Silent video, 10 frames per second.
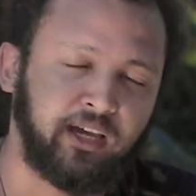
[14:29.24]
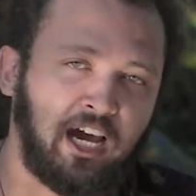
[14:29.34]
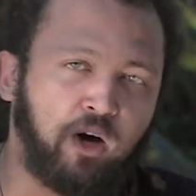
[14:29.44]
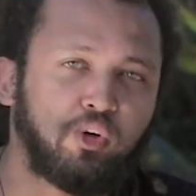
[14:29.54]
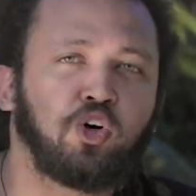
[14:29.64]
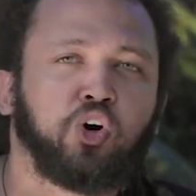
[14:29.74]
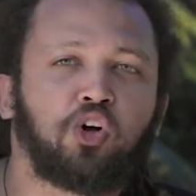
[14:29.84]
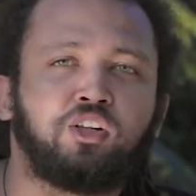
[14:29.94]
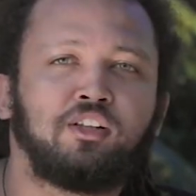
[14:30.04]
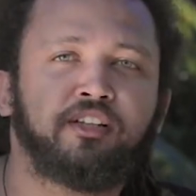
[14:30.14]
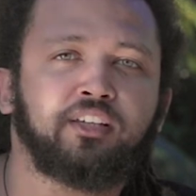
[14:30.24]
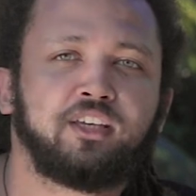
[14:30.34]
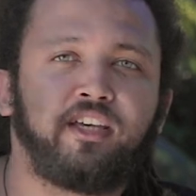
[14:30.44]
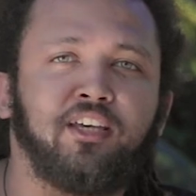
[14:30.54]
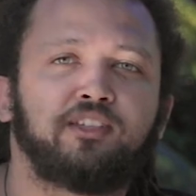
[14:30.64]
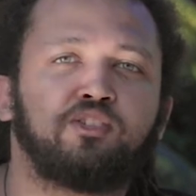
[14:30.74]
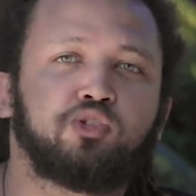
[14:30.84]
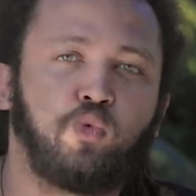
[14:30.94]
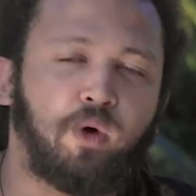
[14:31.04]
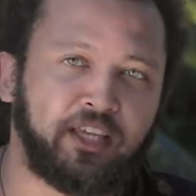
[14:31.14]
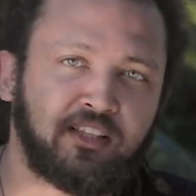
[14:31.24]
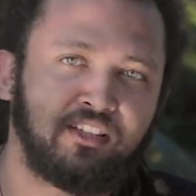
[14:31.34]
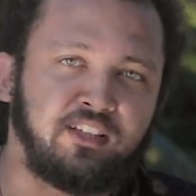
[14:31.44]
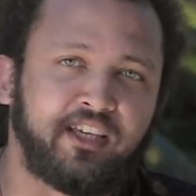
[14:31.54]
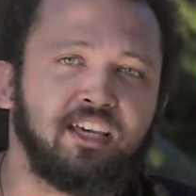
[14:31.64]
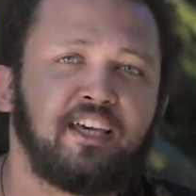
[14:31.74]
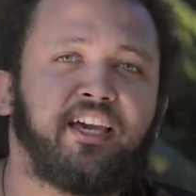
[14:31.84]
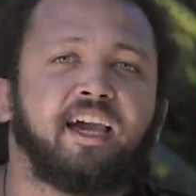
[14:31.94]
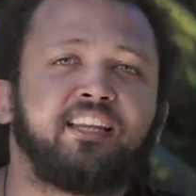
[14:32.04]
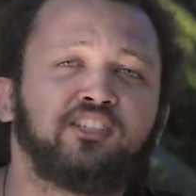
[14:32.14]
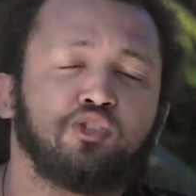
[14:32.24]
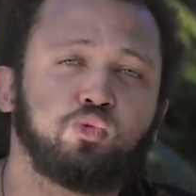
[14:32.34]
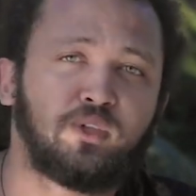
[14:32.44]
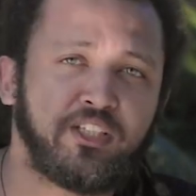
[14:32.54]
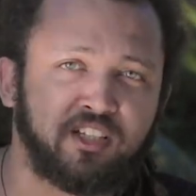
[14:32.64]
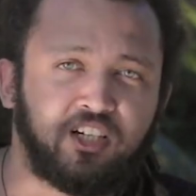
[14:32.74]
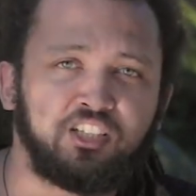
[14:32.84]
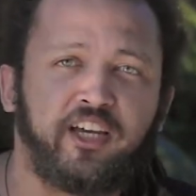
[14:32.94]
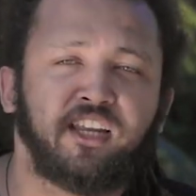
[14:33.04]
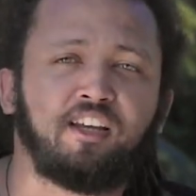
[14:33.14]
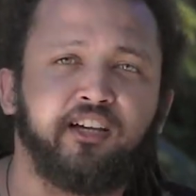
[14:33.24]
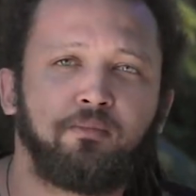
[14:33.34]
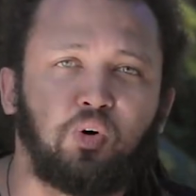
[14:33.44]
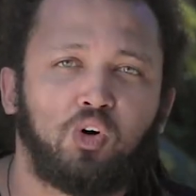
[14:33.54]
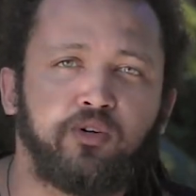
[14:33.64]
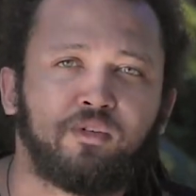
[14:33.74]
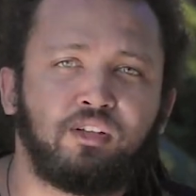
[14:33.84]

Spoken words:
Our call is to wait, and it's to research and learn more.